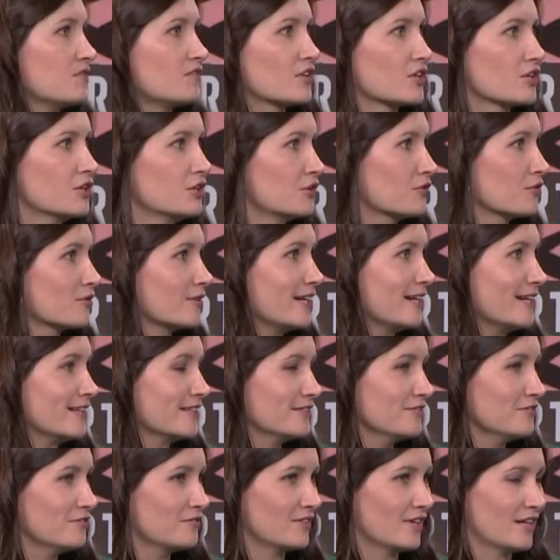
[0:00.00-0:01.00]
very
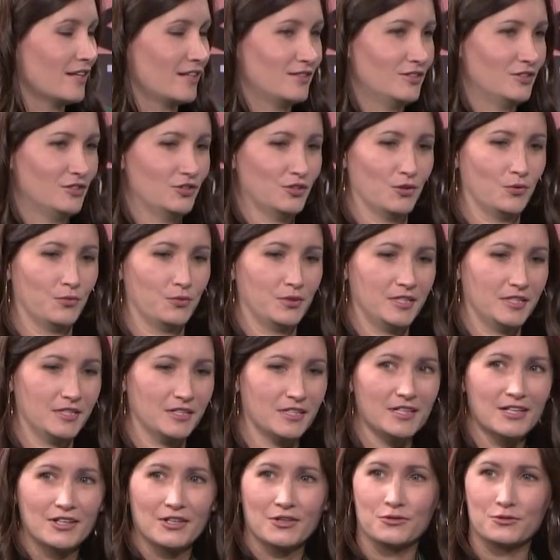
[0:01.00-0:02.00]
creative, and you know,
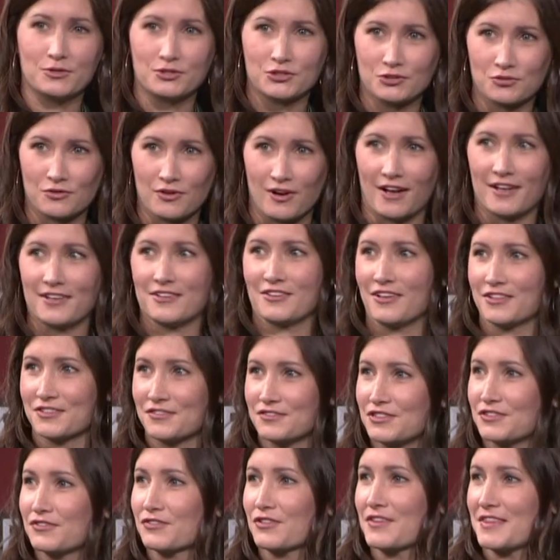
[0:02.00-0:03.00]
we we try a lot
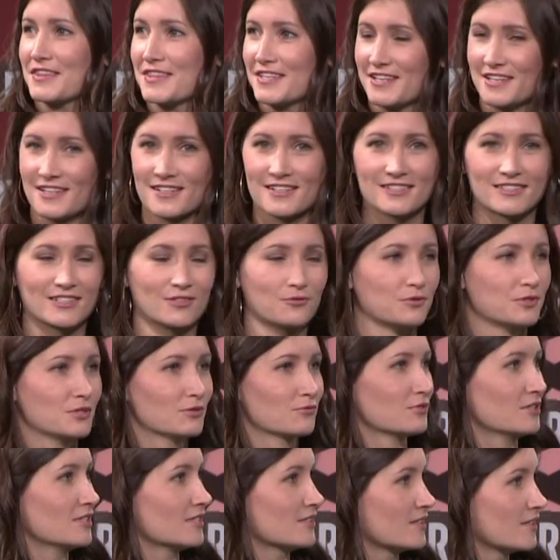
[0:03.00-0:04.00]
of different things, and we
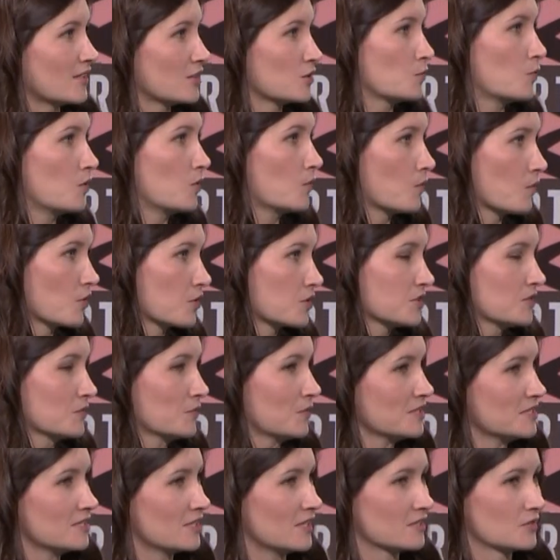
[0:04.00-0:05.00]
reassess what works and
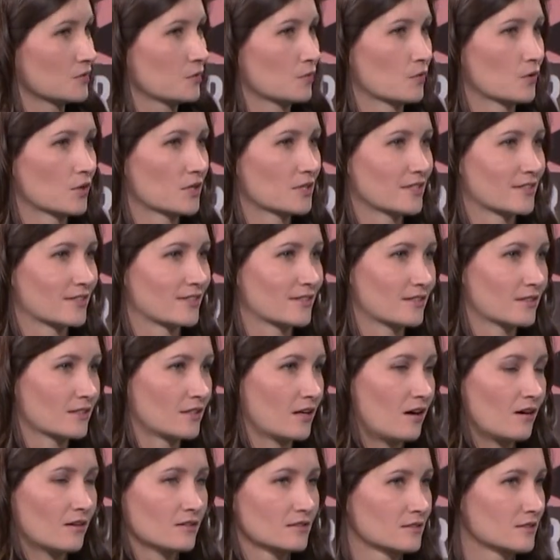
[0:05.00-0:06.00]
what doesn't work, and
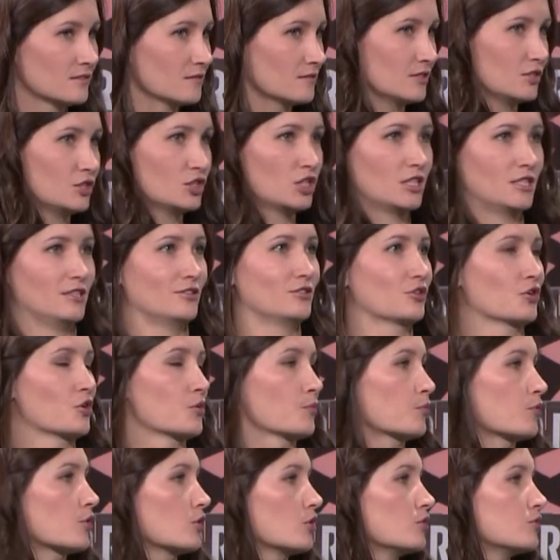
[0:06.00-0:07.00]
constantly change our
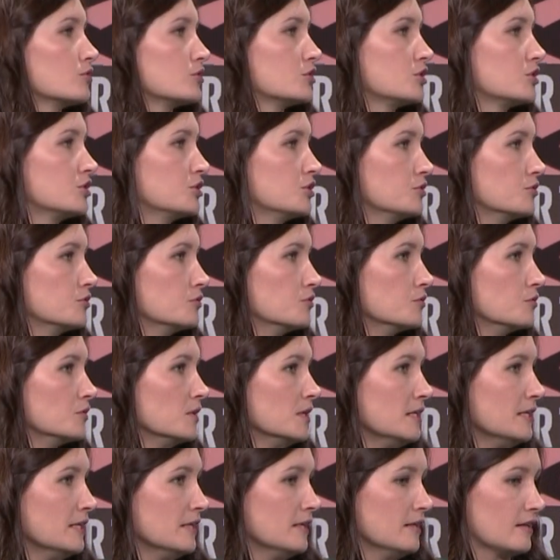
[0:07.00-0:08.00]
approach to
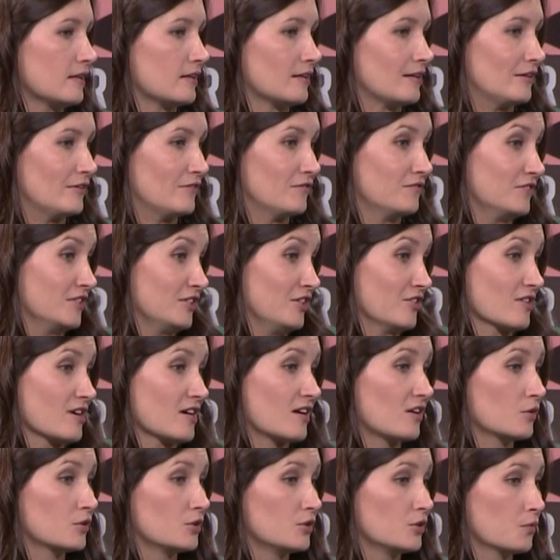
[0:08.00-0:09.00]
uh, figure
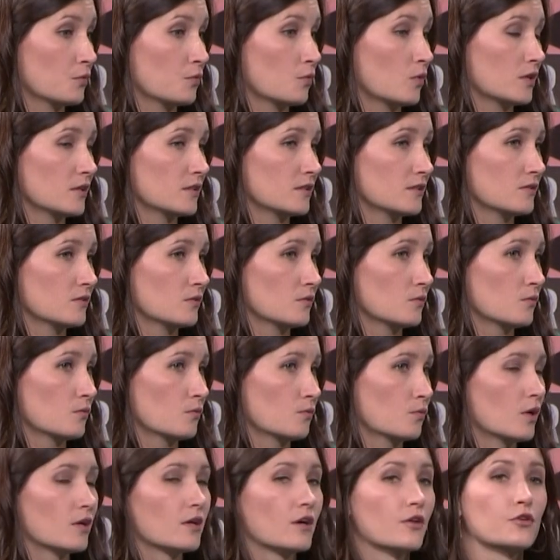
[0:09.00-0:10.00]
out, you know, what
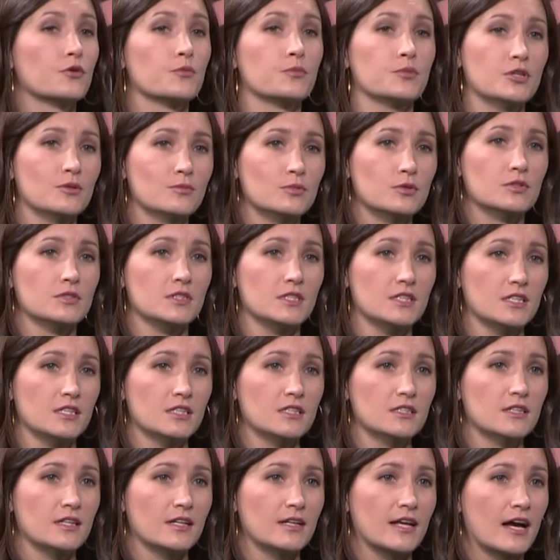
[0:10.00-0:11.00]
what other people need
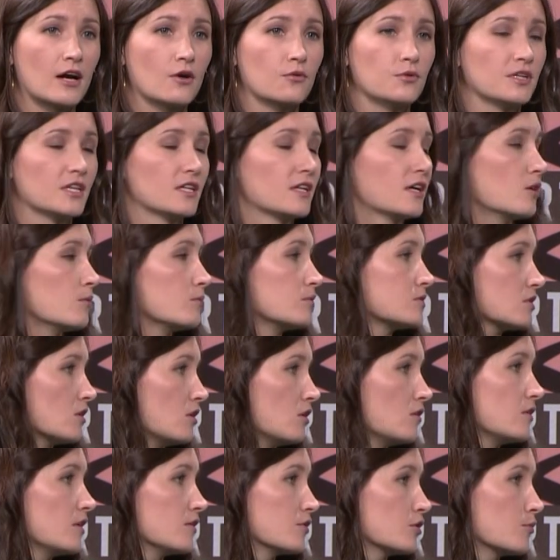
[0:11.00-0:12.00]
and how we can help solve
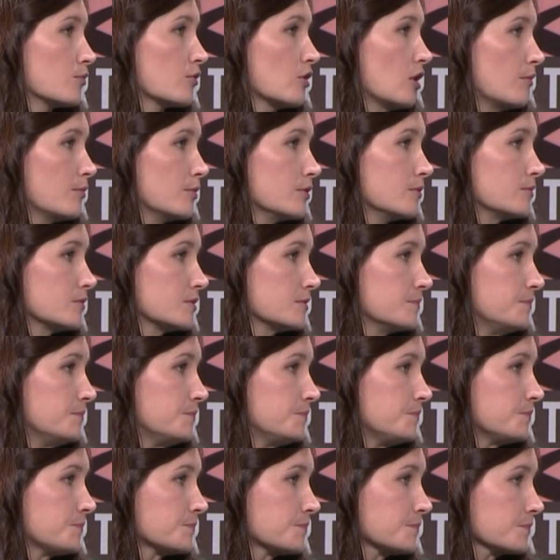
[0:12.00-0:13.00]
other problems.
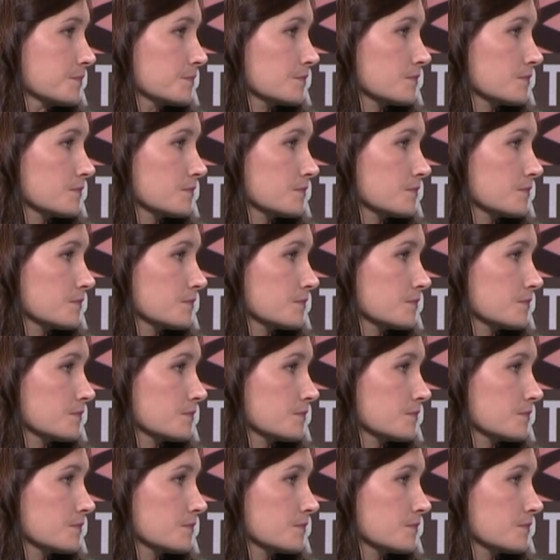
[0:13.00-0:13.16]
Give us